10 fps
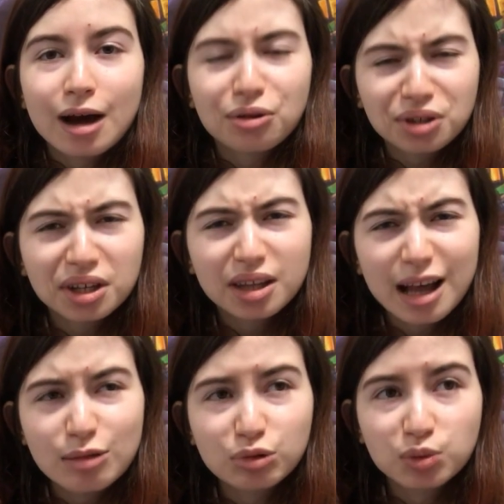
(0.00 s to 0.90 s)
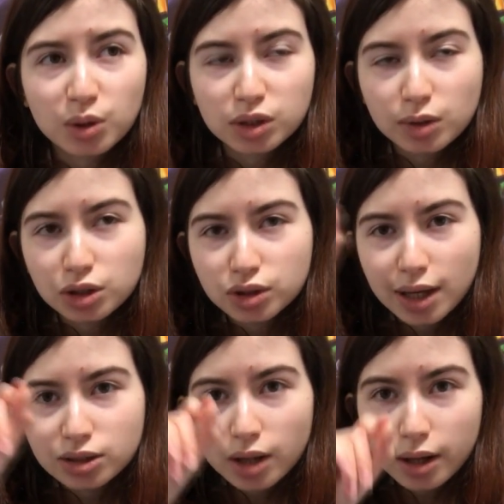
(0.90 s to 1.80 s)
I think it helps, because when you
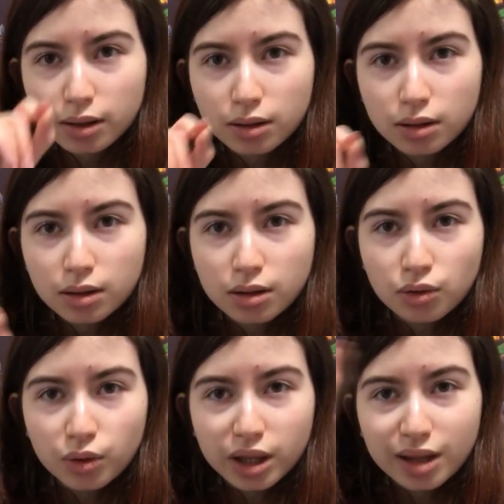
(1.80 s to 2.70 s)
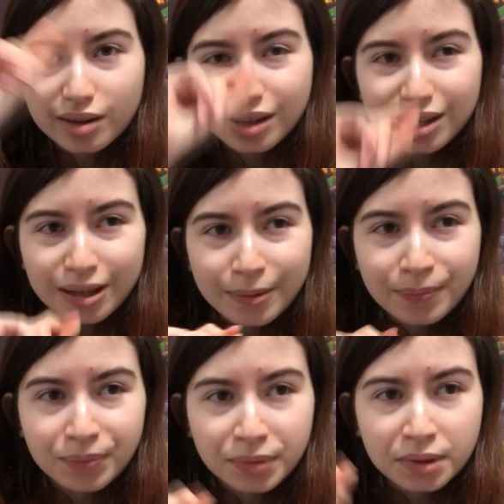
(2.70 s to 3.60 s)
sketch like really
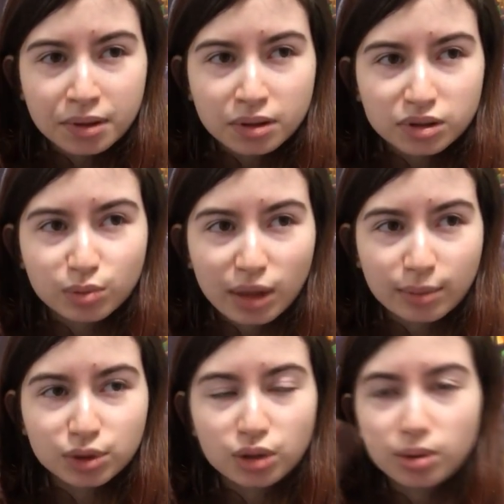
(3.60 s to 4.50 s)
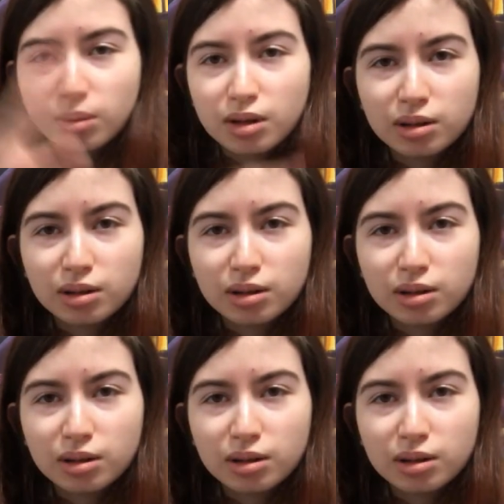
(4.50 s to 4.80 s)
clean, sometimes it